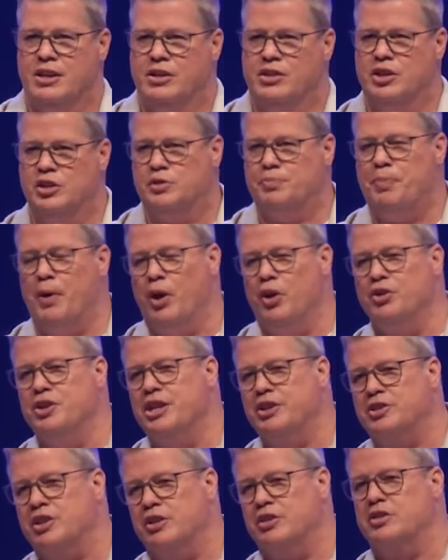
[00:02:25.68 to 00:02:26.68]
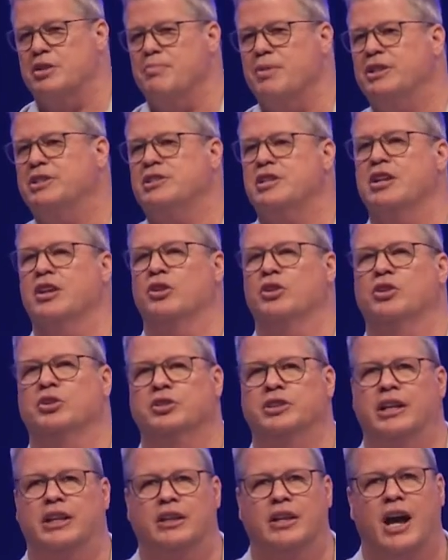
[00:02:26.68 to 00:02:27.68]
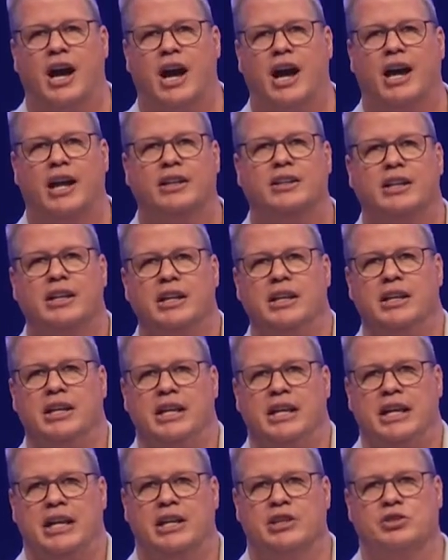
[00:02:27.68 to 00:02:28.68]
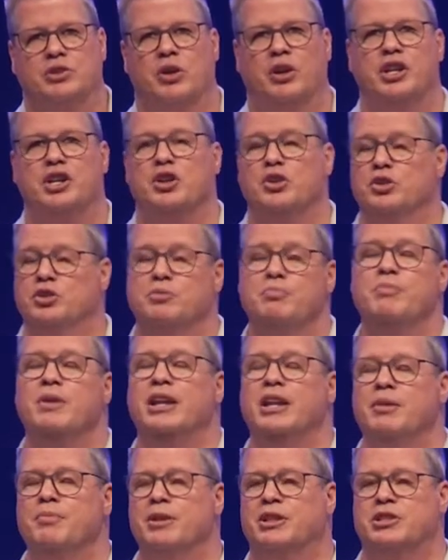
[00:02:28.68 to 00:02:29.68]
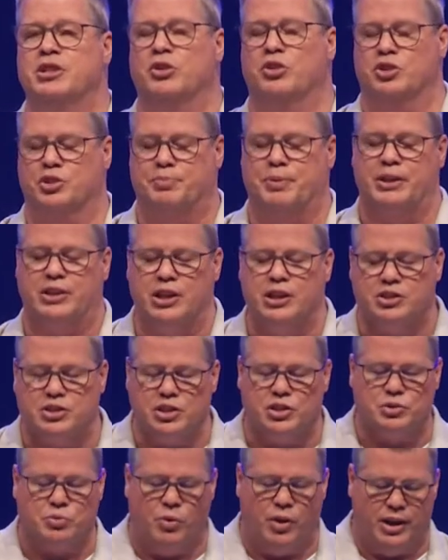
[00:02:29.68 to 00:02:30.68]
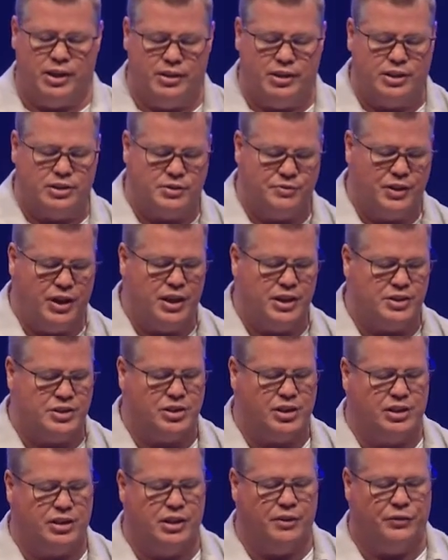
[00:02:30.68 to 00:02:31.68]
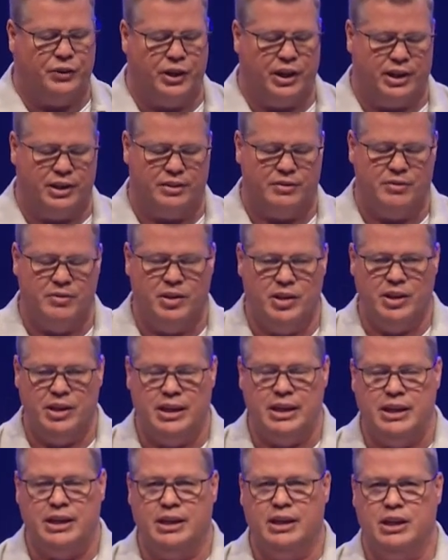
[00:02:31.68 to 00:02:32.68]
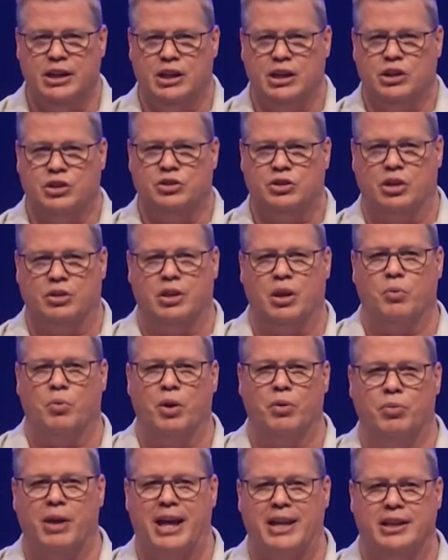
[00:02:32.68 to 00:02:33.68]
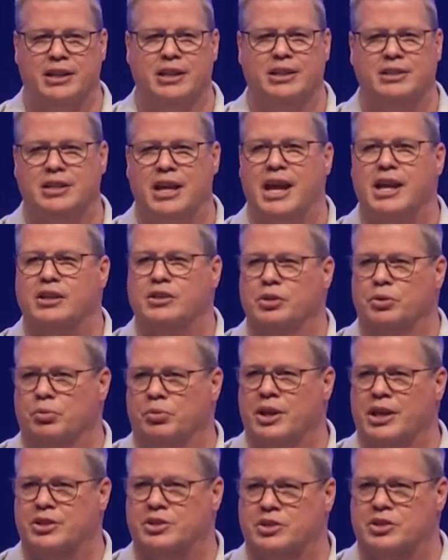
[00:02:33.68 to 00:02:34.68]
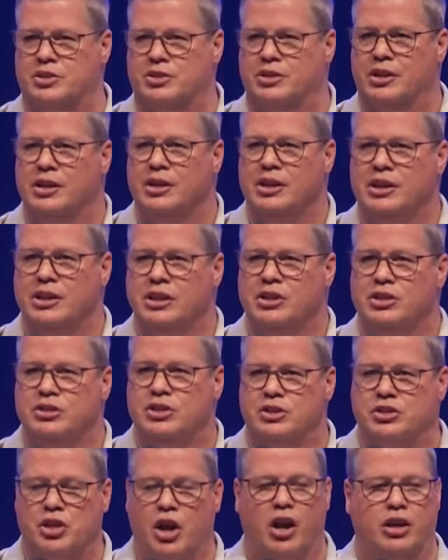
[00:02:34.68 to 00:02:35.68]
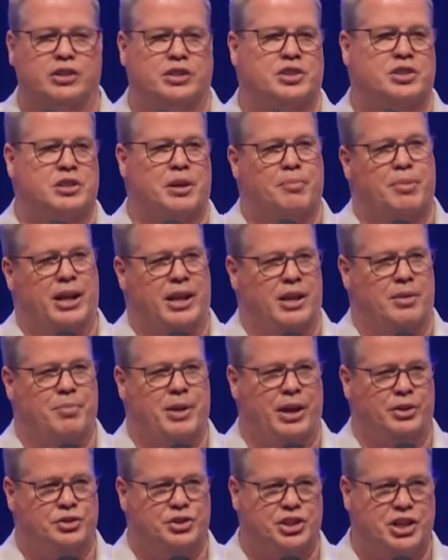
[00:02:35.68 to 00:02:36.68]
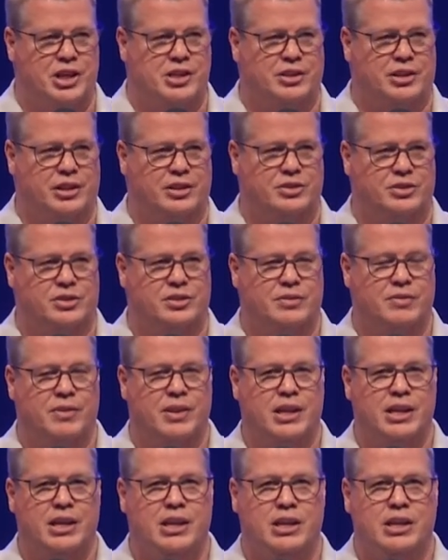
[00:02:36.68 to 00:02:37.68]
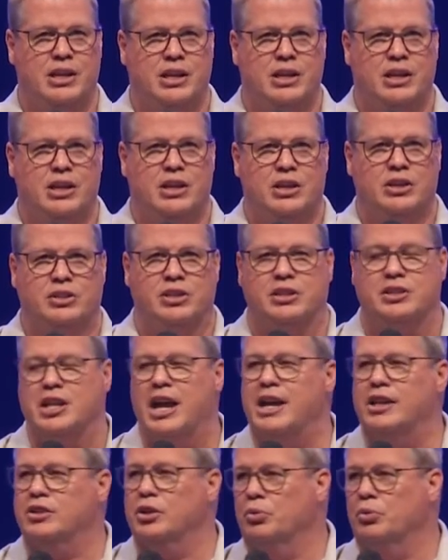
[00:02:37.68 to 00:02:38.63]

This boldness is the material that God is going to use many materials, but this is one that's very significant so that we're ready to take the risk to talk to somebody about Jesus, to take